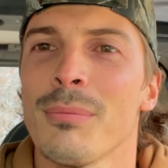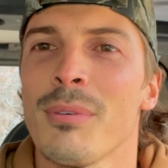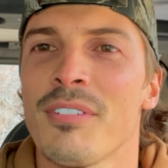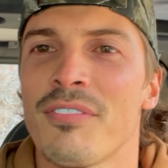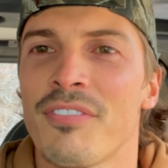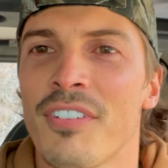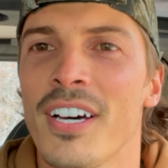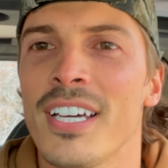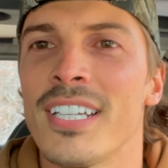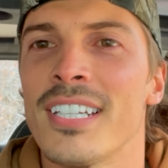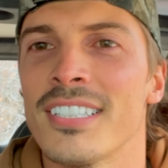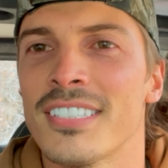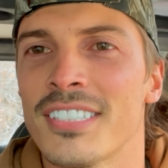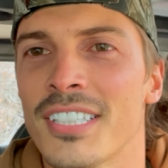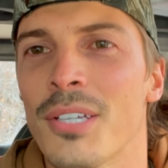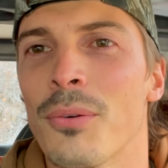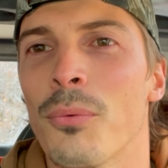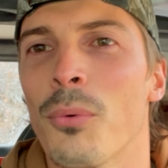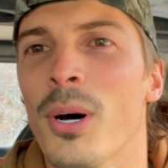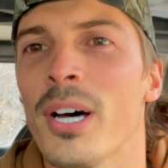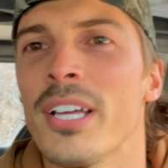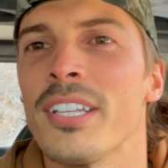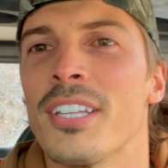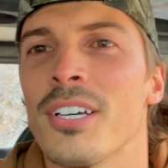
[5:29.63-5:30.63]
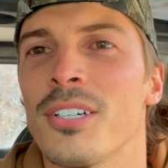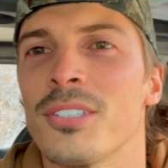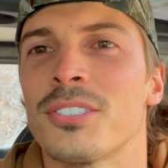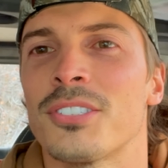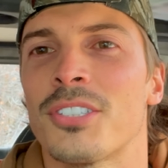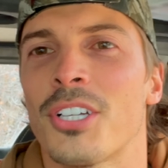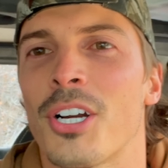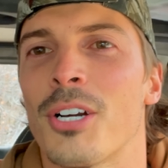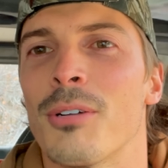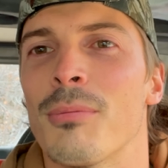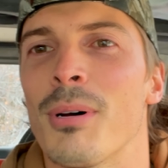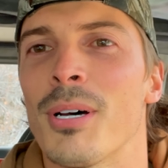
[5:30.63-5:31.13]
be fun to see what those
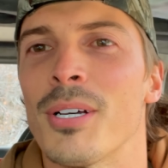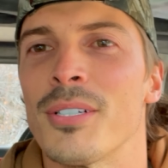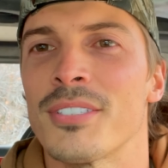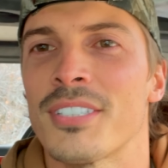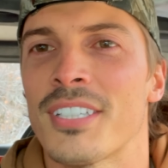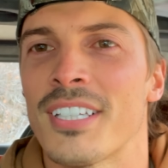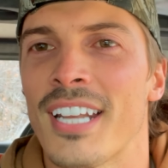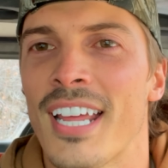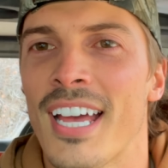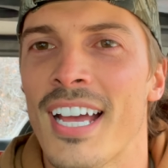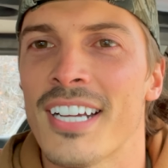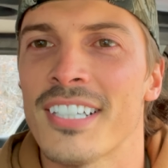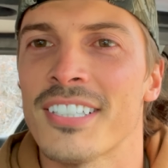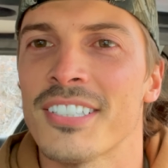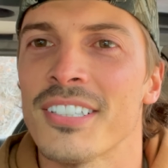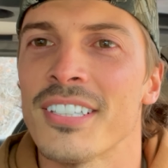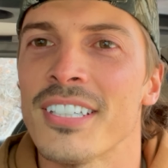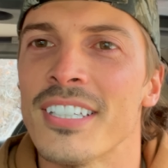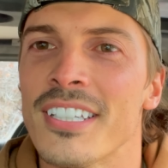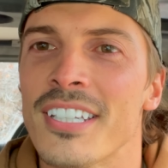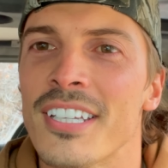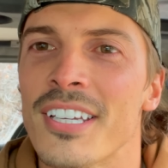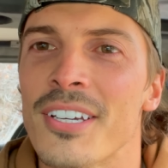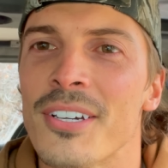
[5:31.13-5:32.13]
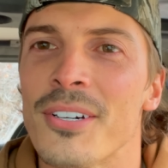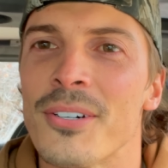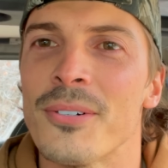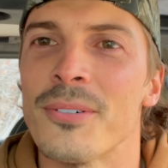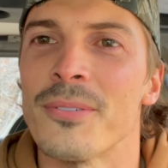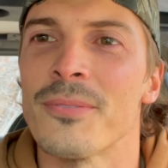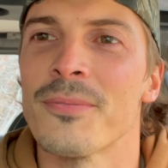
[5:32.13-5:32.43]
turbos can actually do.